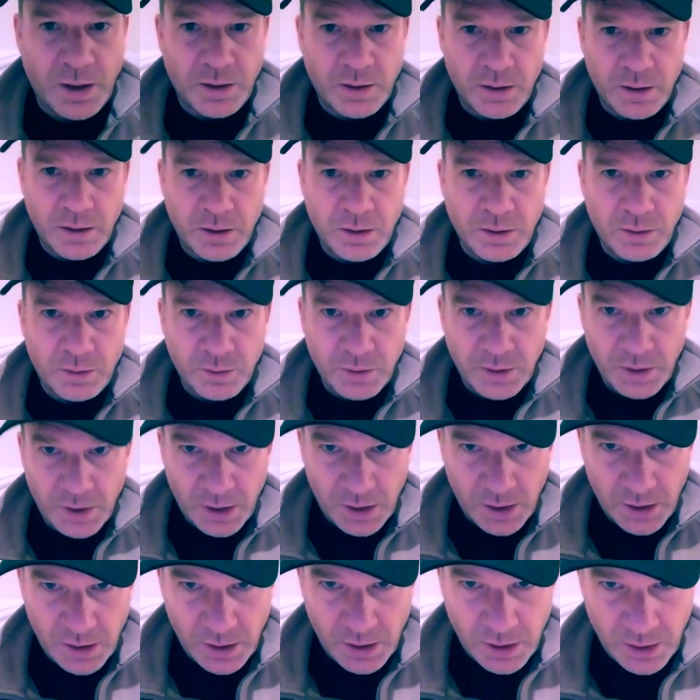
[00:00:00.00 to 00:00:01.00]

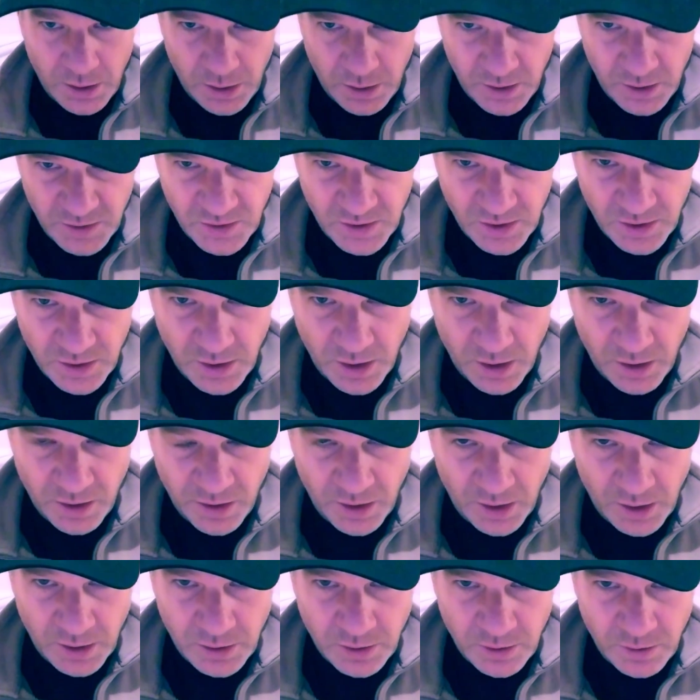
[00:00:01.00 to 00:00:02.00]
Okay, this is the
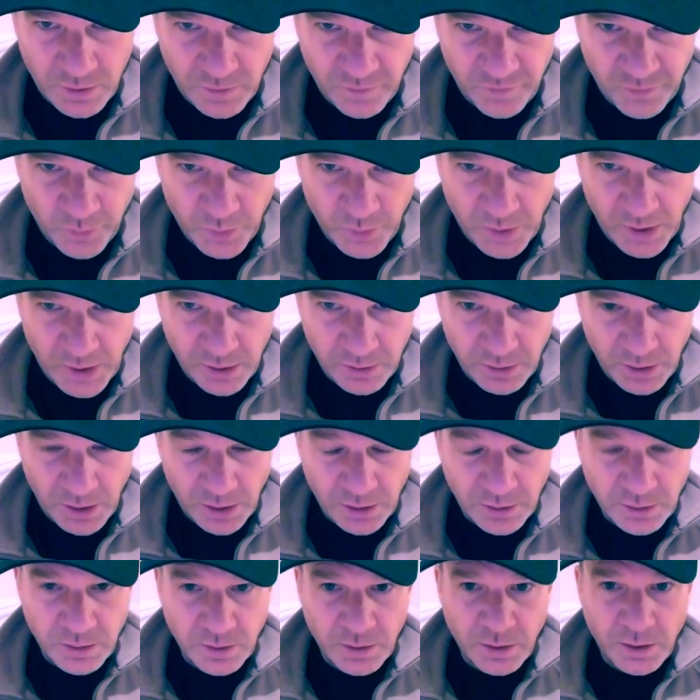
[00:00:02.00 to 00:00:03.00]
thunder from down
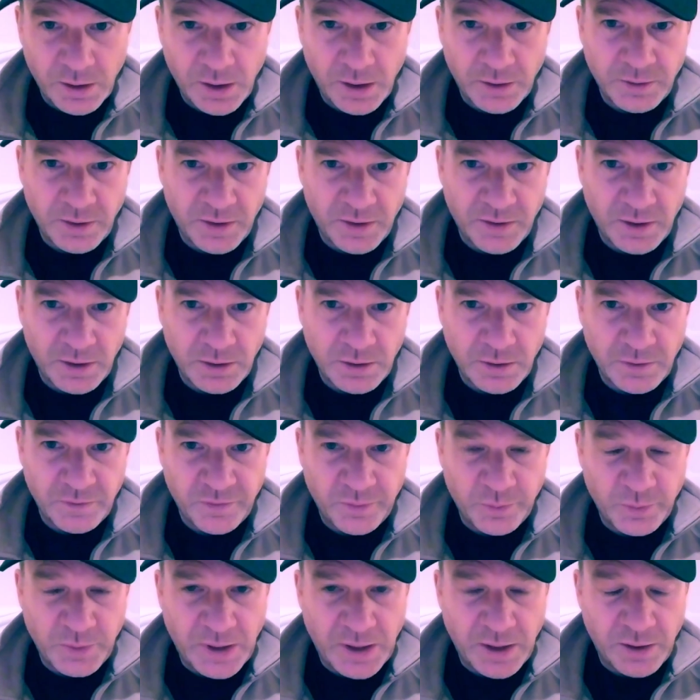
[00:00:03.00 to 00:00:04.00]
under, and the thunder
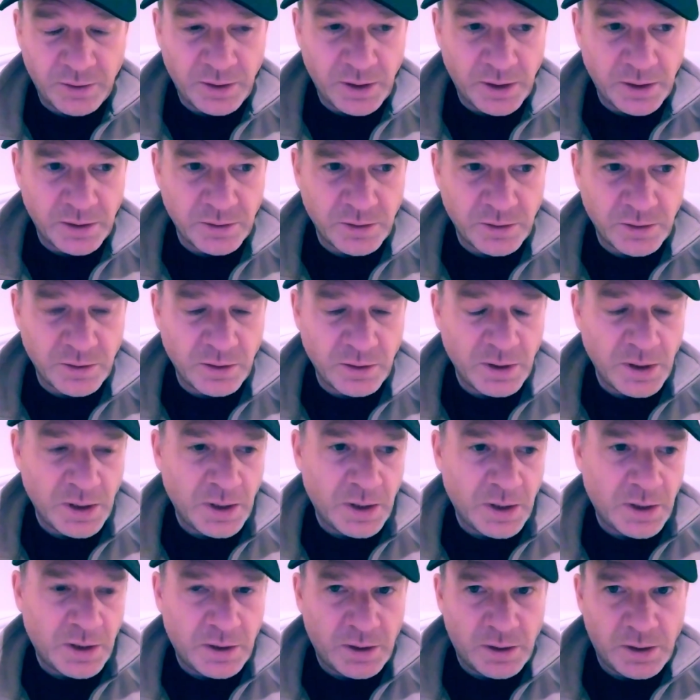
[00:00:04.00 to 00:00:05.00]
from down under,
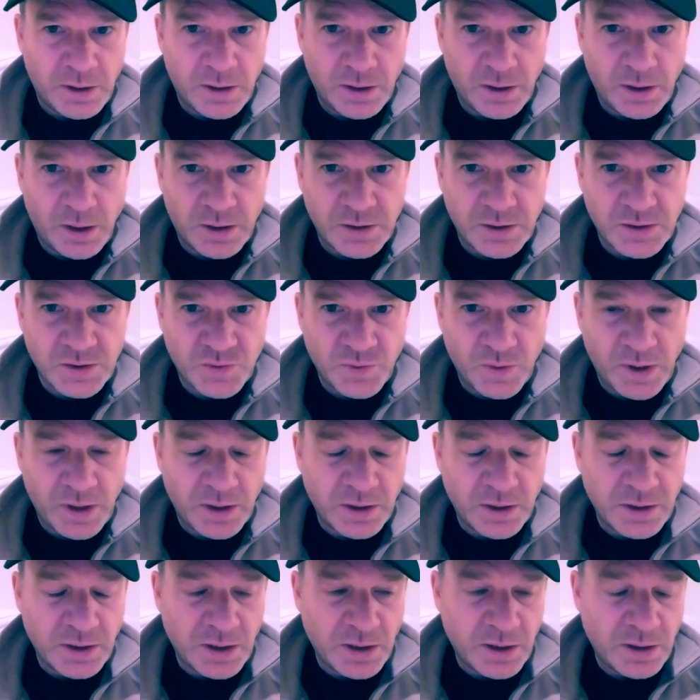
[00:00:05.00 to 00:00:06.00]

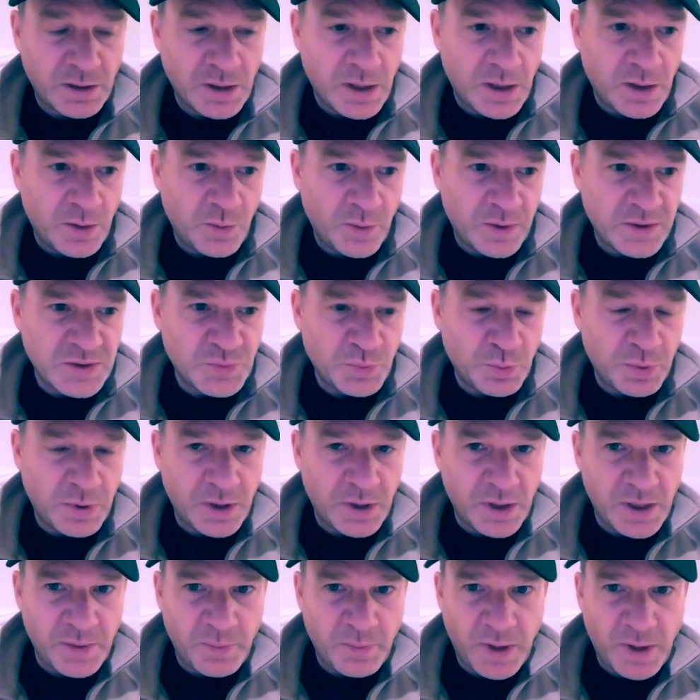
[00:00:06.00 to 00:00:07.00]
Australia, was
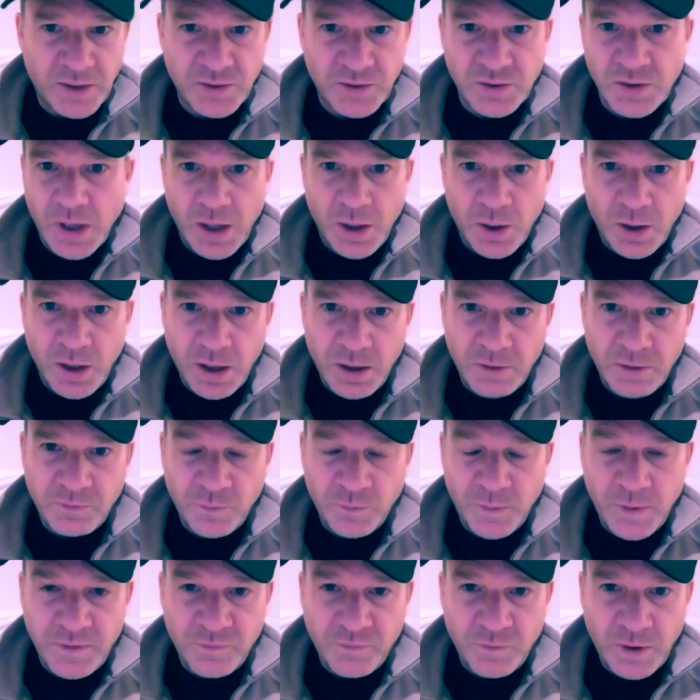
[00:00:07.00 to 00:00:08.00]
pretty much,
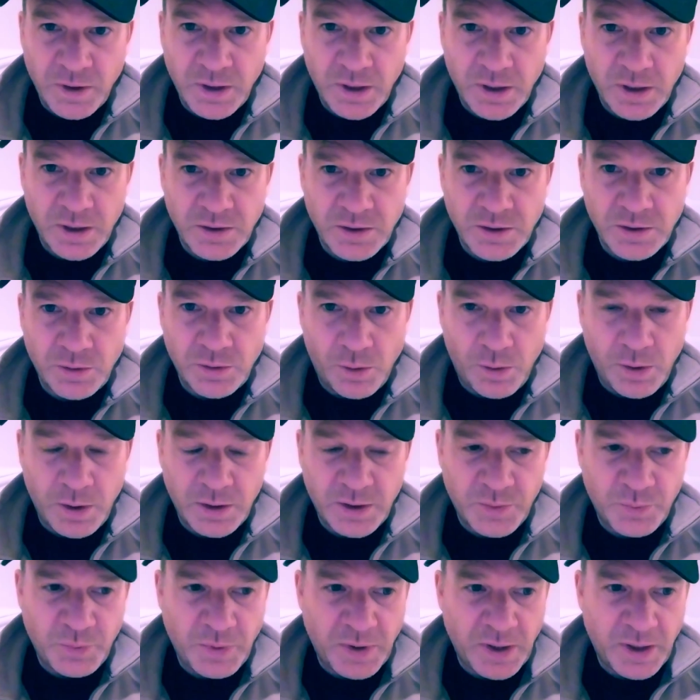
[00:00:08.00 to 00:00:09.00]
we run out of
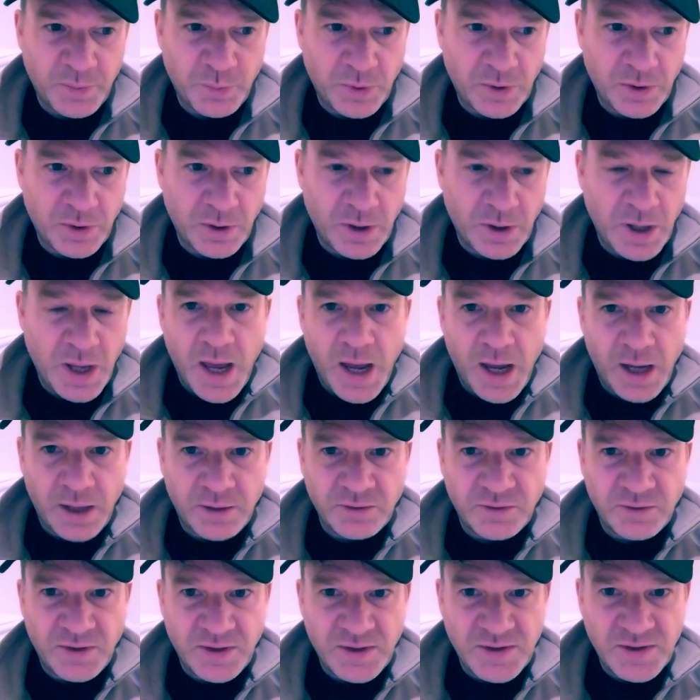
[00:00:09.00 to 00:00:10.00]
toilet paper,
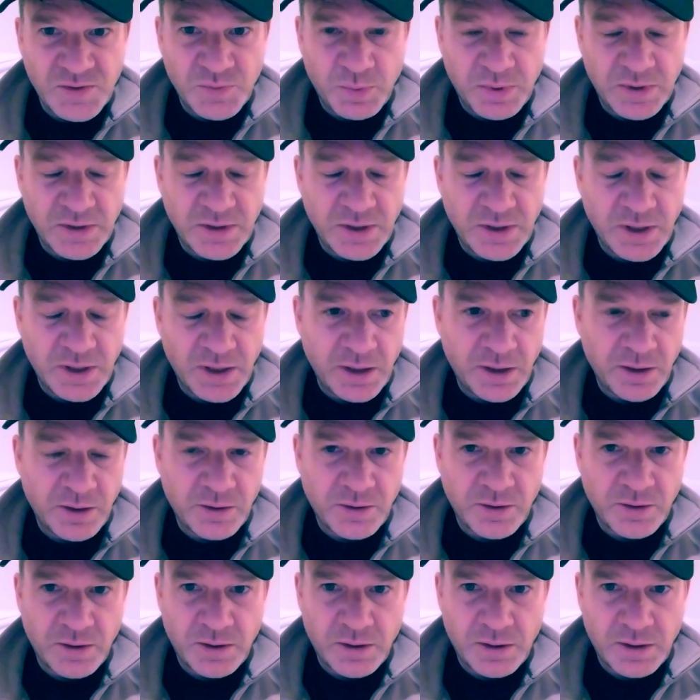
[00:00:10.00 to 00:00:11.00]
and this
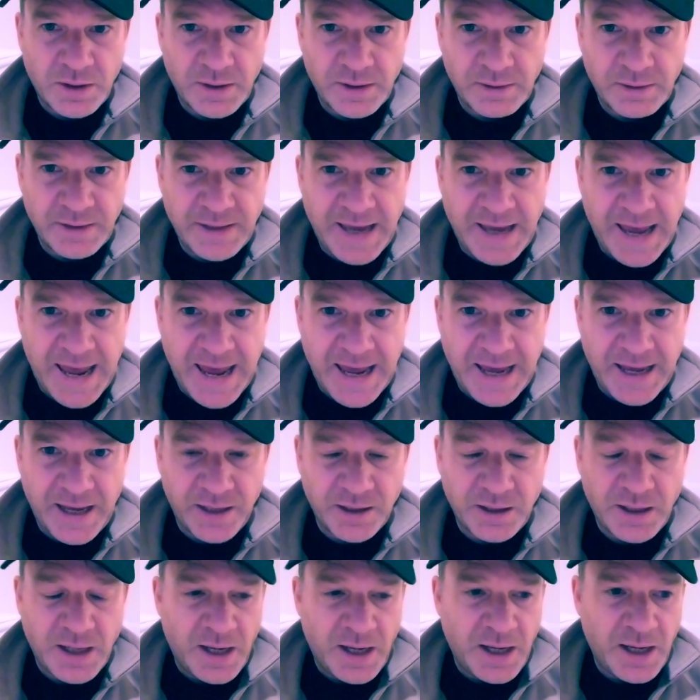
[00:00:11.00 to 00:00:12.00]
particular
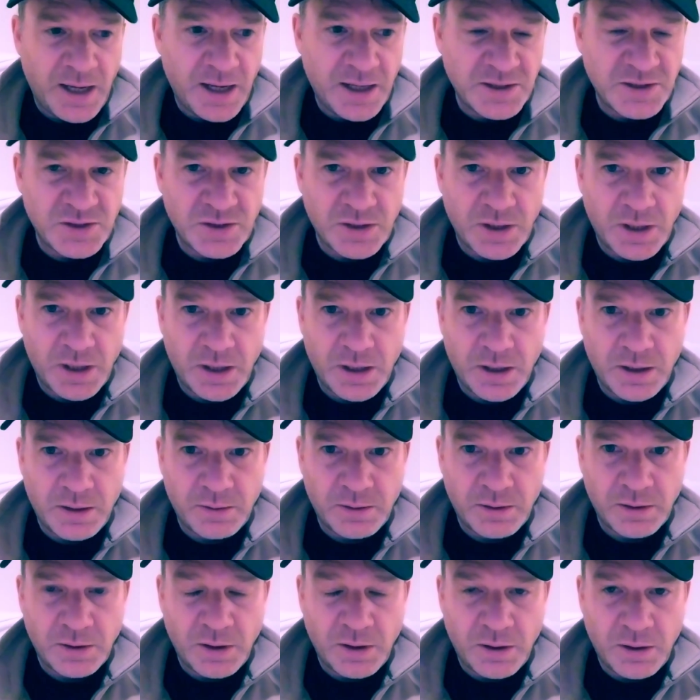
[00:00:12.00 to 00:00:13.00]
gag has
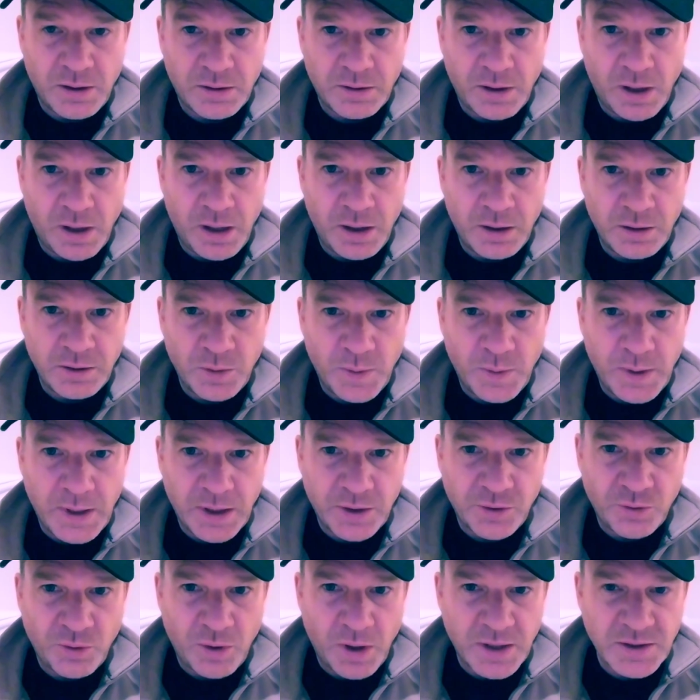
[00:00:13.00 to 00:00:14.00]
gone all the way
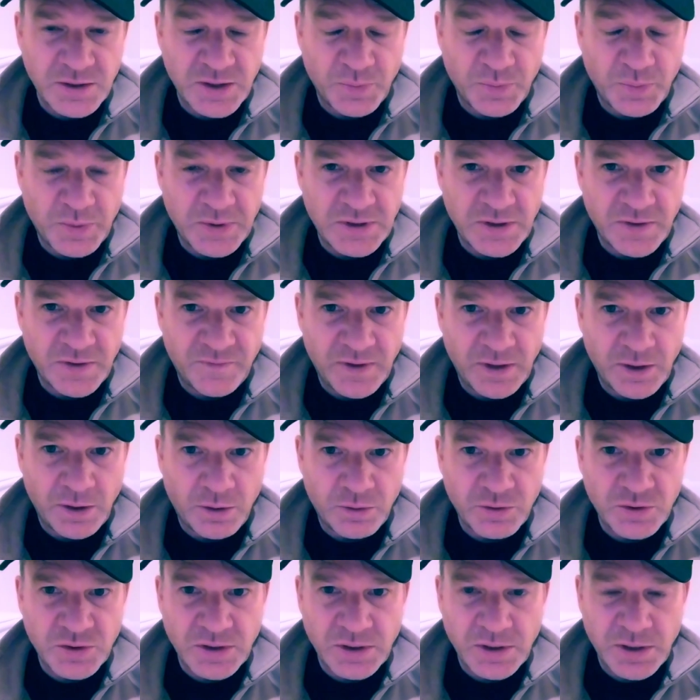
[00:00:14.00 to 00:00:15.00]
across the Pacific
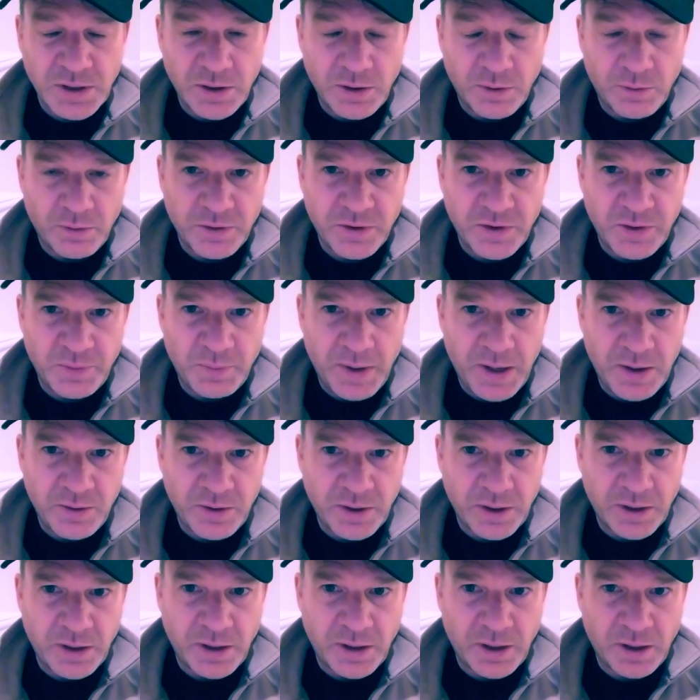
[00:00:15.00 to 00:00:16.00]
Ocean to North
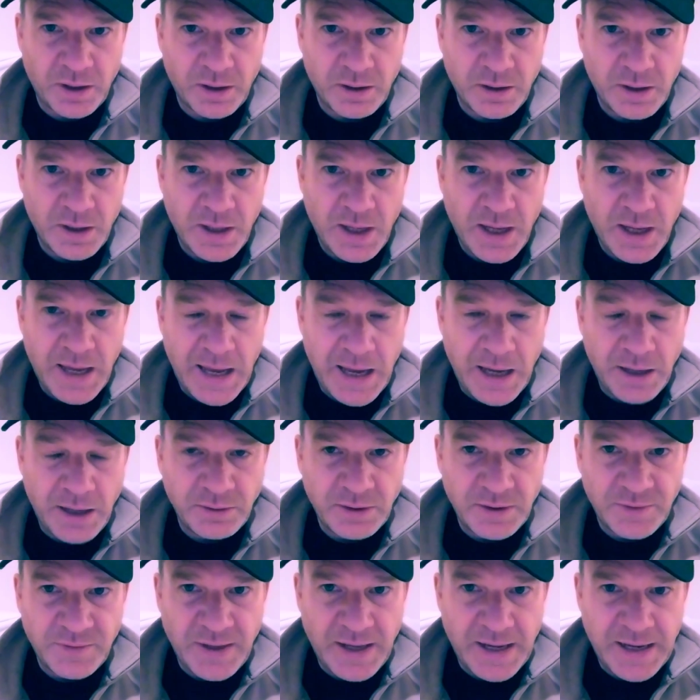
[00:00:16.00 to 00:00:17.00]
America. How
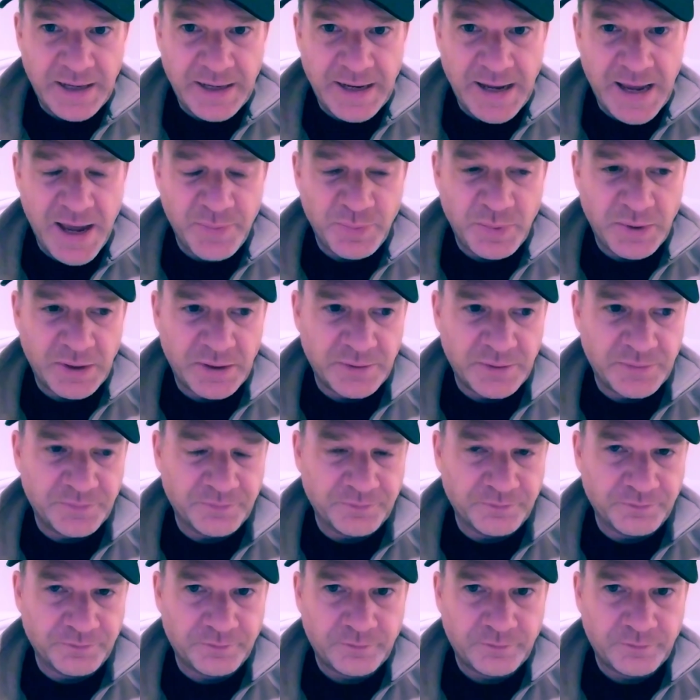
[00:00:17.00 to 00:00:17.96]
did that happen?